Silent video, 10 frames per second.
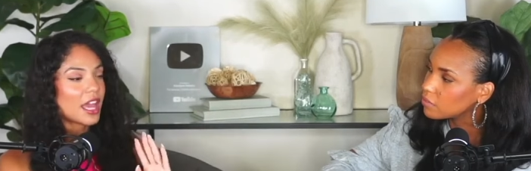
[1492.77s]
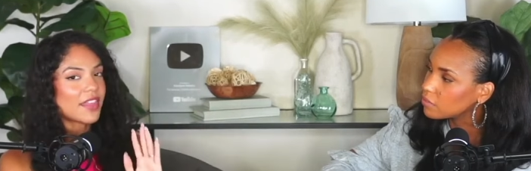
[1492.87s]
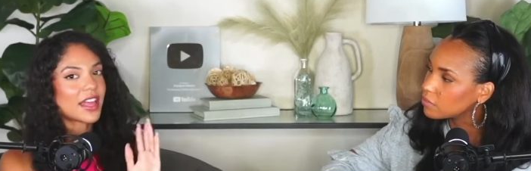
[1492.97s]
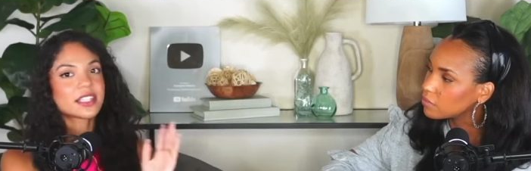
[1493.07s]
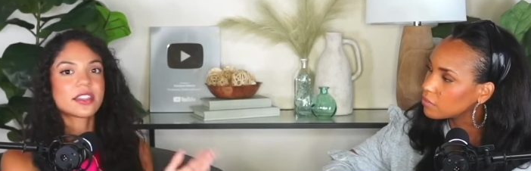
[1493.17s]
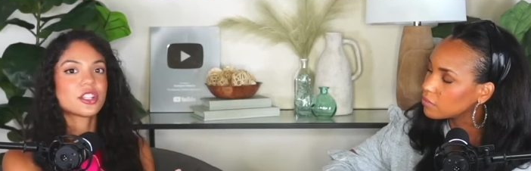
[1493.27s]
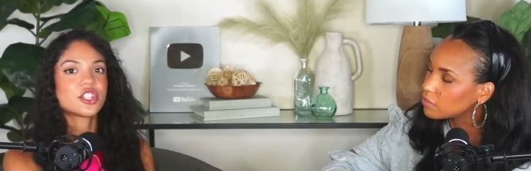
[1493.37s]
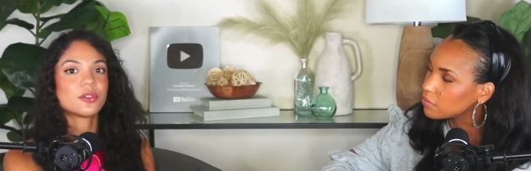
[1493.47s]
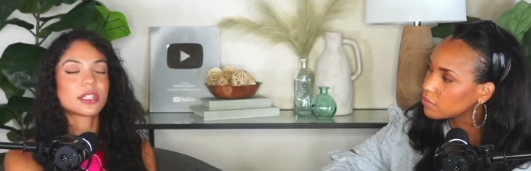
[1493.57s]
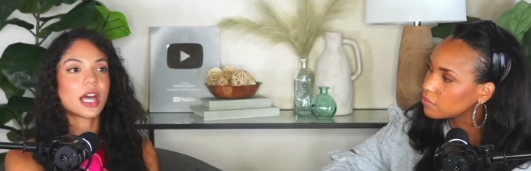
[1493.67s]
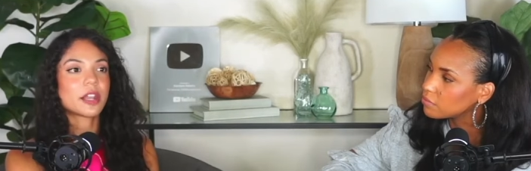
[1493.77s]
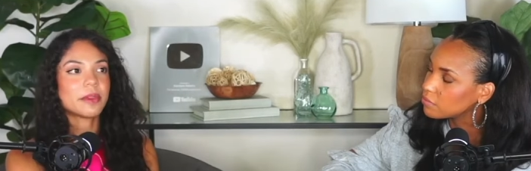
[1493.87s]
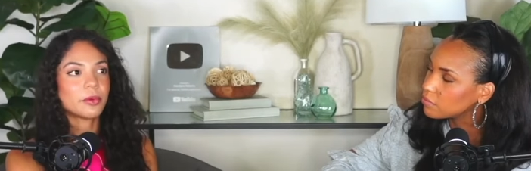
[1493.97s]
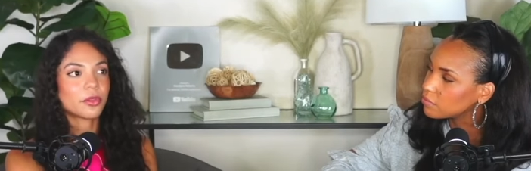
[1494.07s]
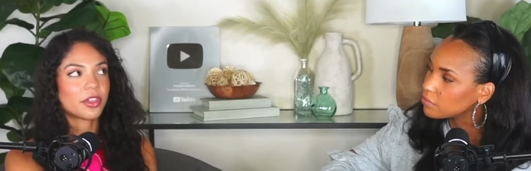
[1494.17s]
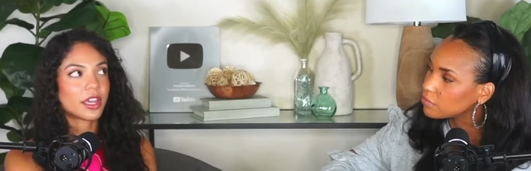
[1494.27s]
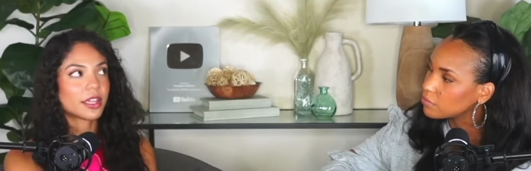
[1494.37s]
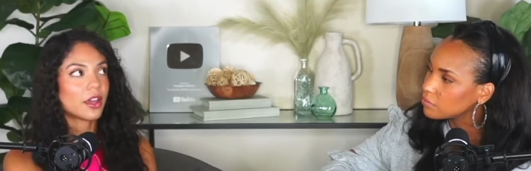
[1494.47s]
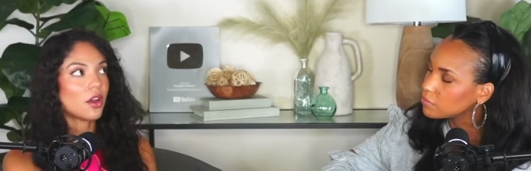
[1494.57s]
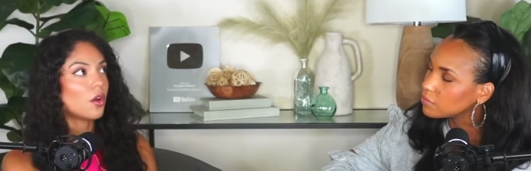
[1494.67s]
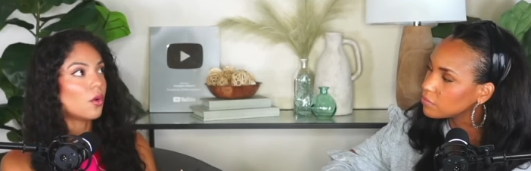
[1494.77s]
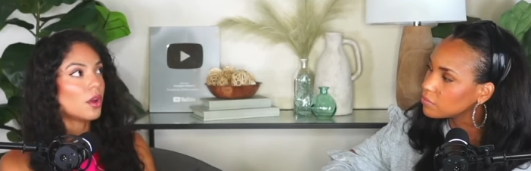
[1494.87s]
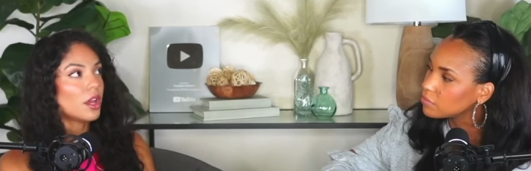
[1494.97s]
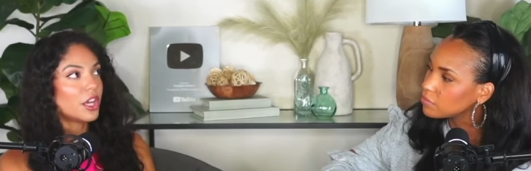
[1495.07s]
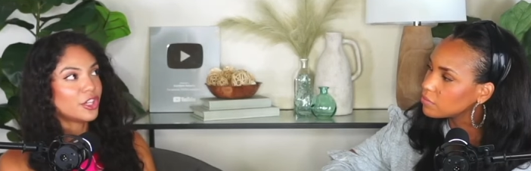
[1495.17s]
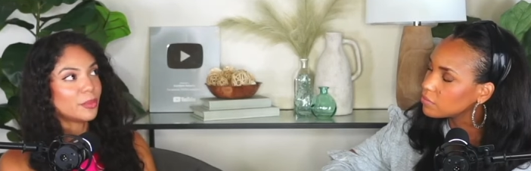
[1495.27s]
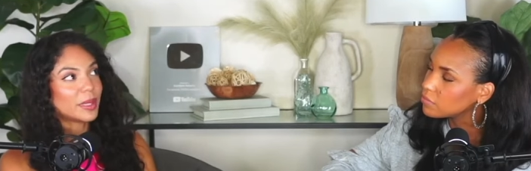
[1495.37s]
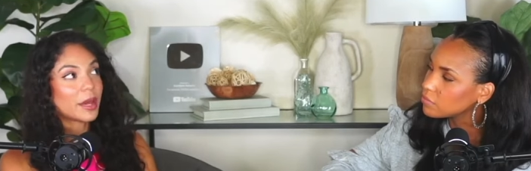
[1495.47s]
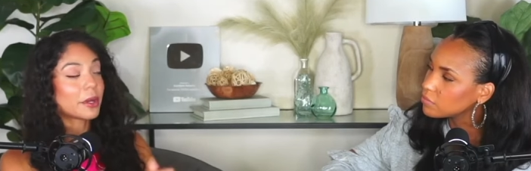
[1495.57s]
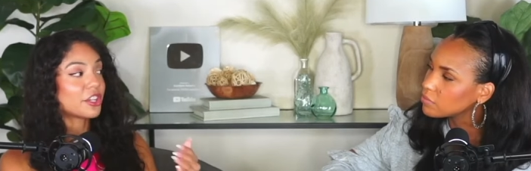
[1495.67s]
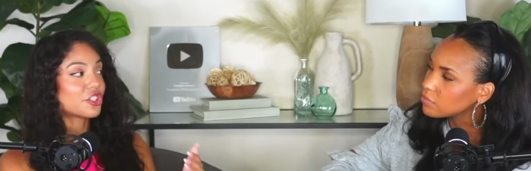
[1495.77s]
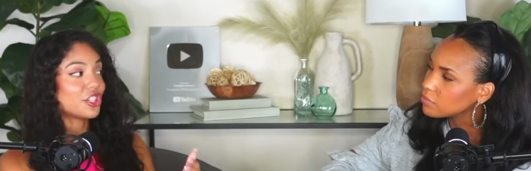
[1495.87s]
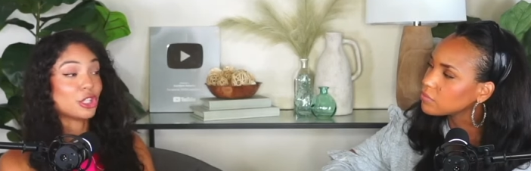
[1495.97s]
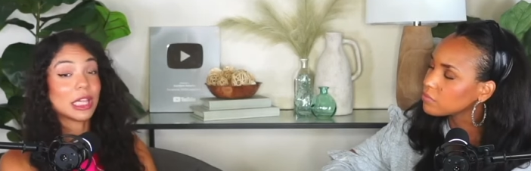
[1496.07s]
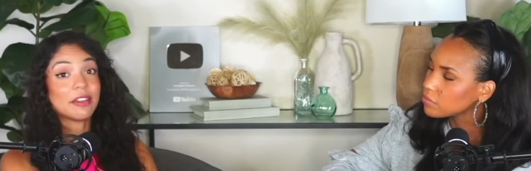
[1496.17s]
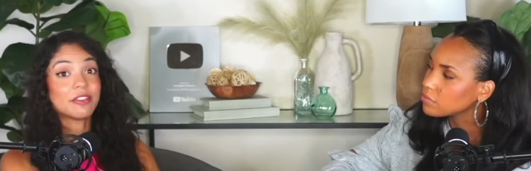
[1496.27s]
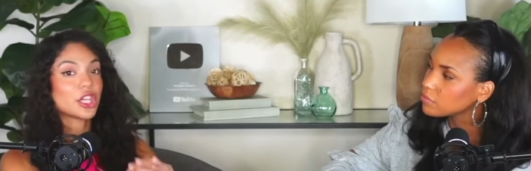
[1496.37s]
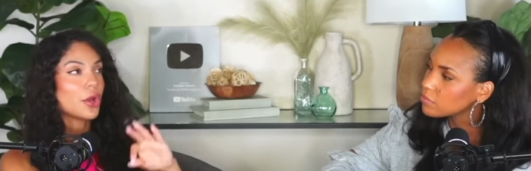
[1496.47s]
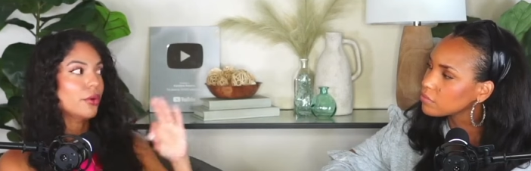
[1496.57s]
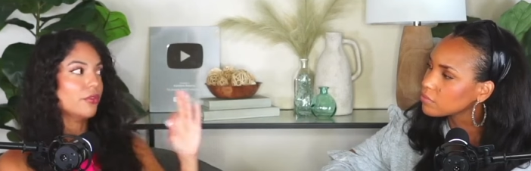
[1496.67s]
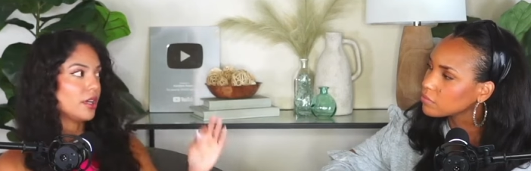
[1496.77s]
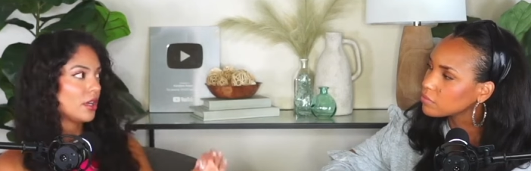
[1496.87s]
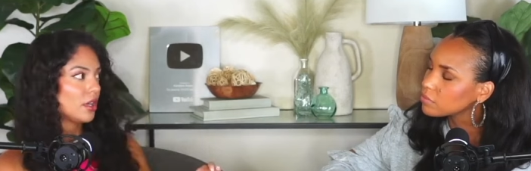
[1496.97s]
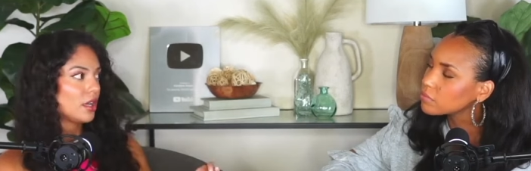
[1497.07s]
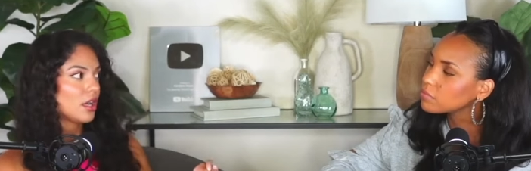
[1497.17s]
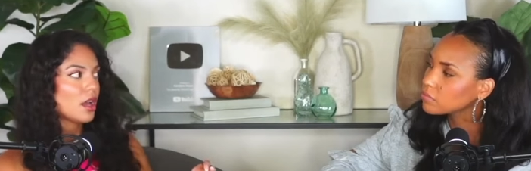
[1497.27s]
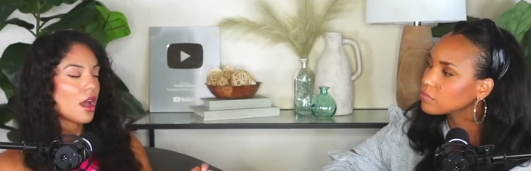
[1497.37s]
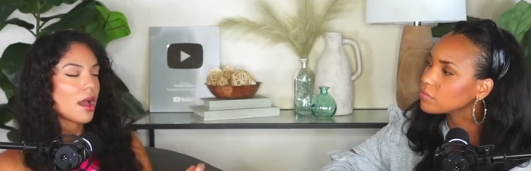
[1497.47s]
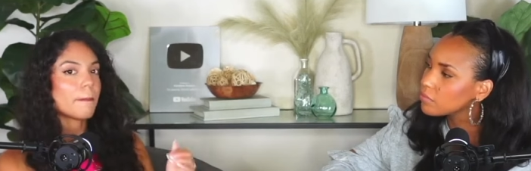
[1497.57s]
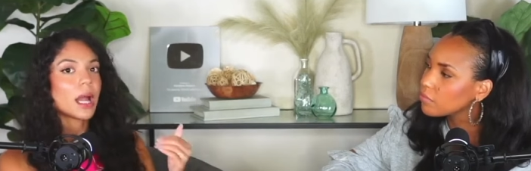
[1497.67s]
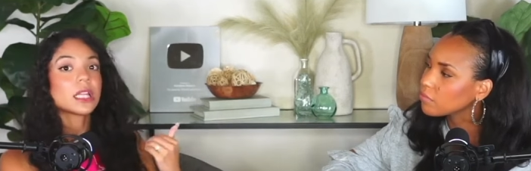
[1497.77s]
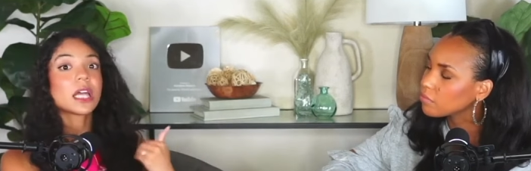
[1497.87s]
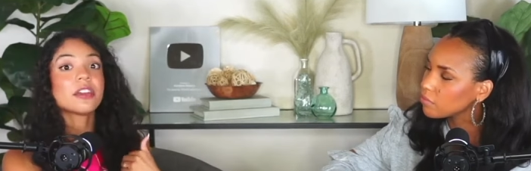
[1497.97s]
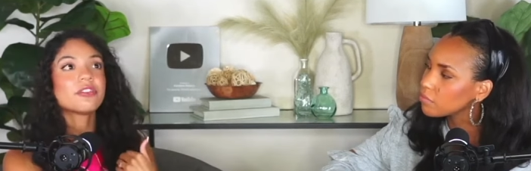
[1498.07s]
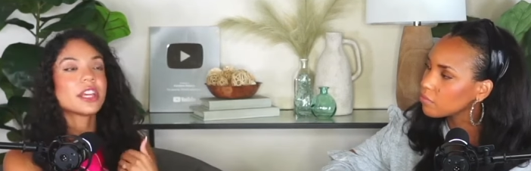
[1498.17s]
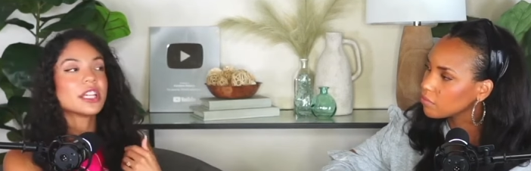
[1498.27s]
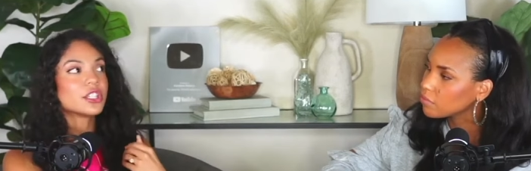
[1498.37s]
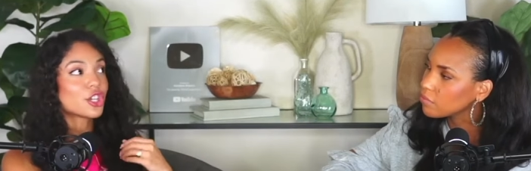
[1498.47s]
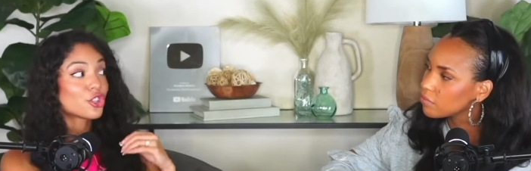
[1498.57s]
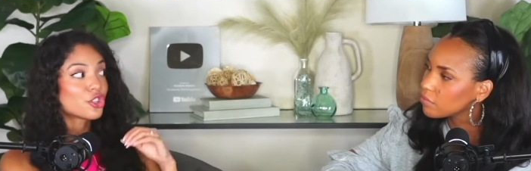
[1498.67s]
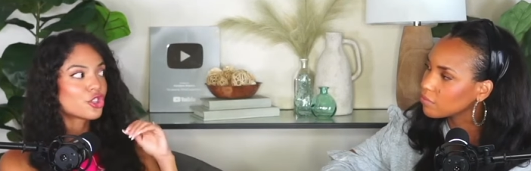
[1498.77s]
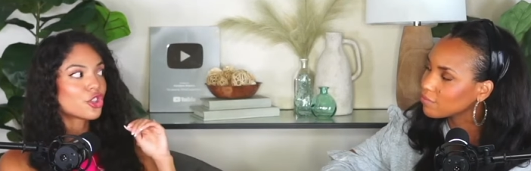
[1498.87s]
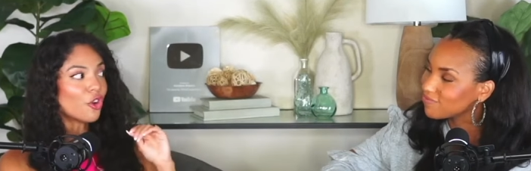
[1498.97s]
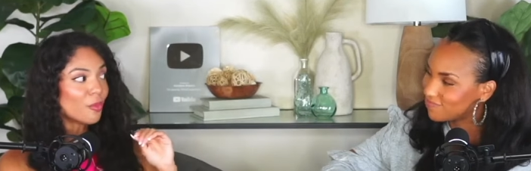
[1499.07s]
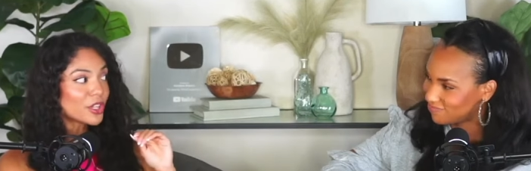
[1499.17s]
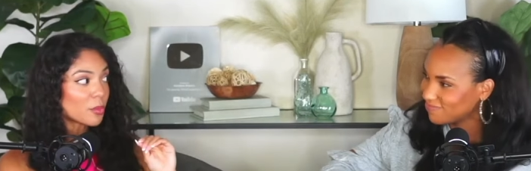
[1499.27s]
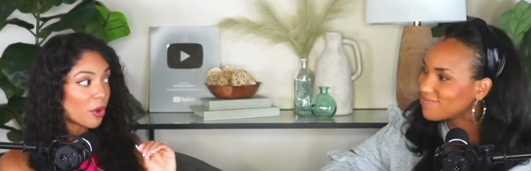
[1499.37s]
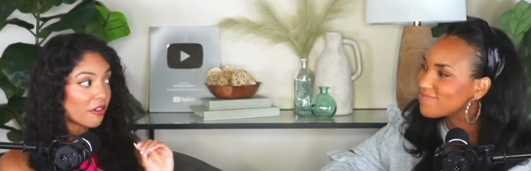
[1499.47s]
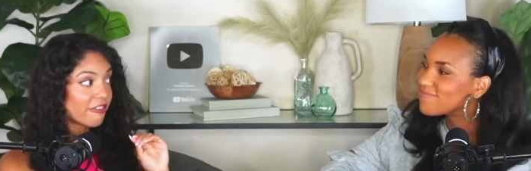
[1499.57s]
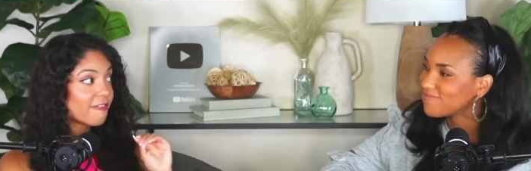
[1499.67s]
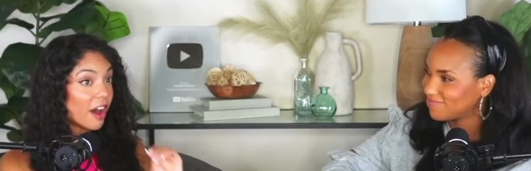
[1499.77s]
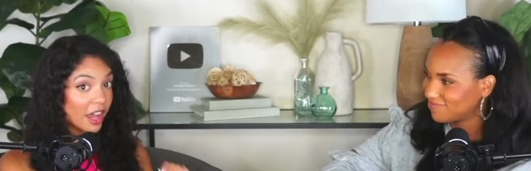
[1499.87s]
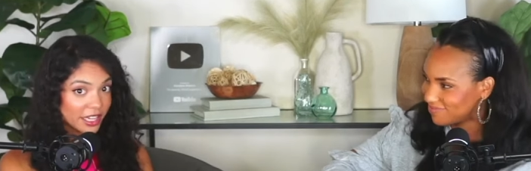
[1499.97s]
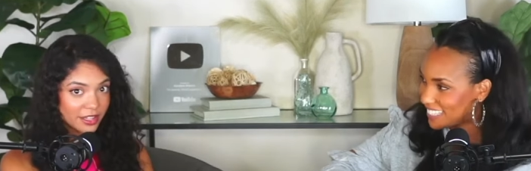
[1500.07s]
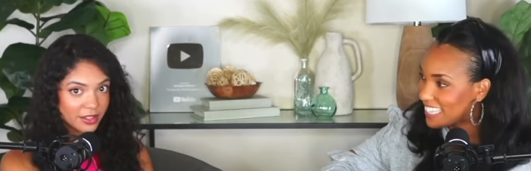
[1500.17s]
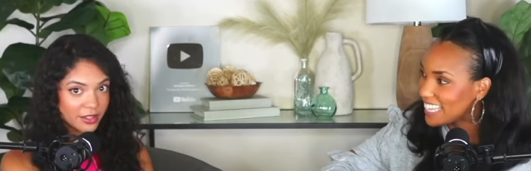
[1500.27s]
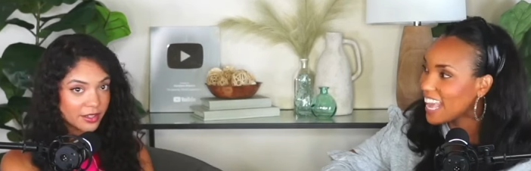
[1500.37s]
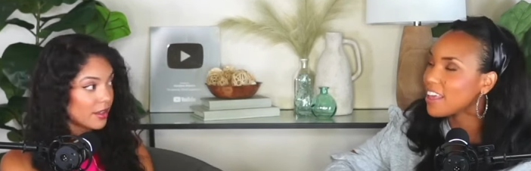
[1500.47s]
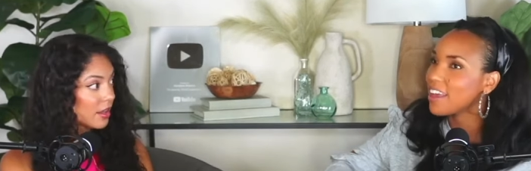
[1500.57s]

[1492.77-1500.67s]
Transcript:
Speaker 1: And that's the thing too, is a lot of people think like, oh, you'll become a Christian, your life is over. Mm-hmm. My life is so much more fun. Yep.